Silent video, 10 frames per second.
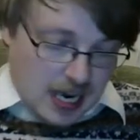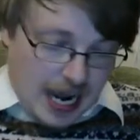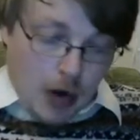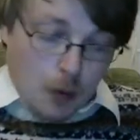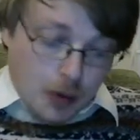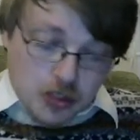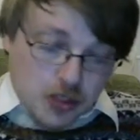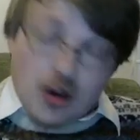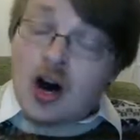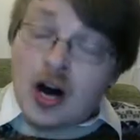Outpost
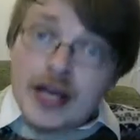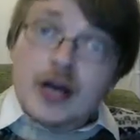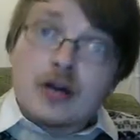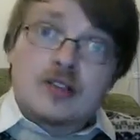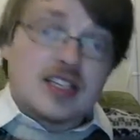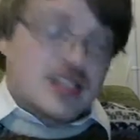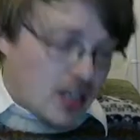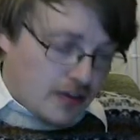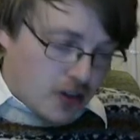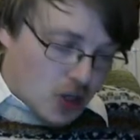on Io, Citadel
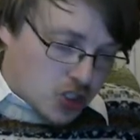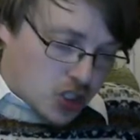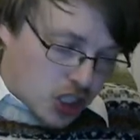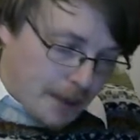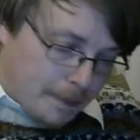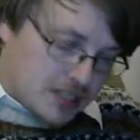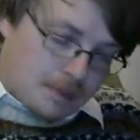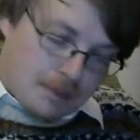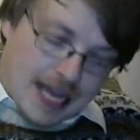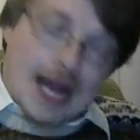of Lost Ships,
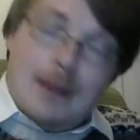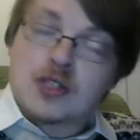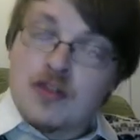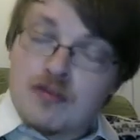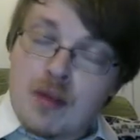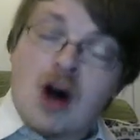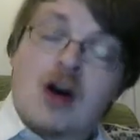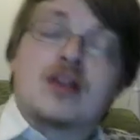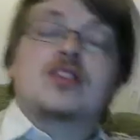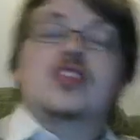Black Amazon of
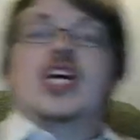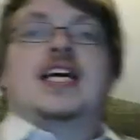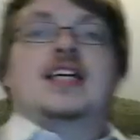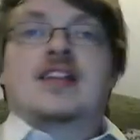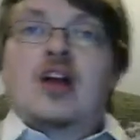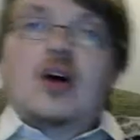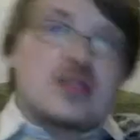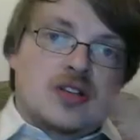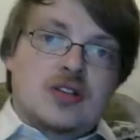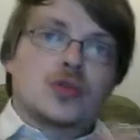Mars, Shanak the
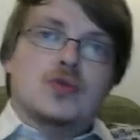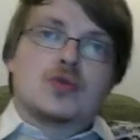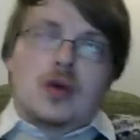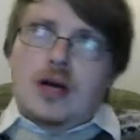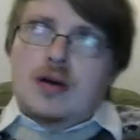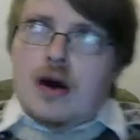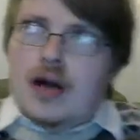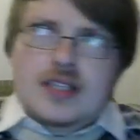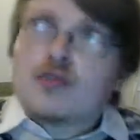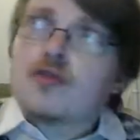Last. Those are all, I
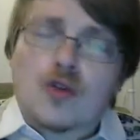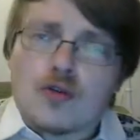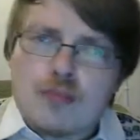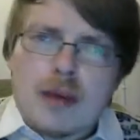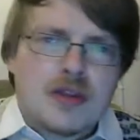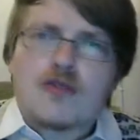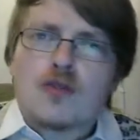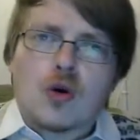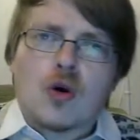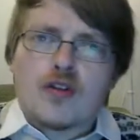think, four
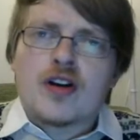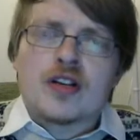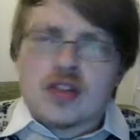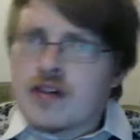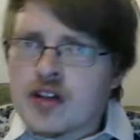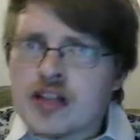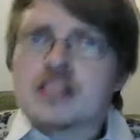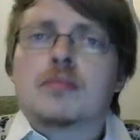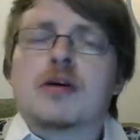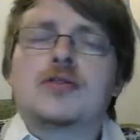of hers that I've liked
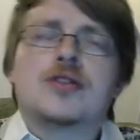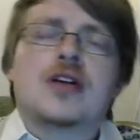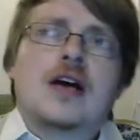the most.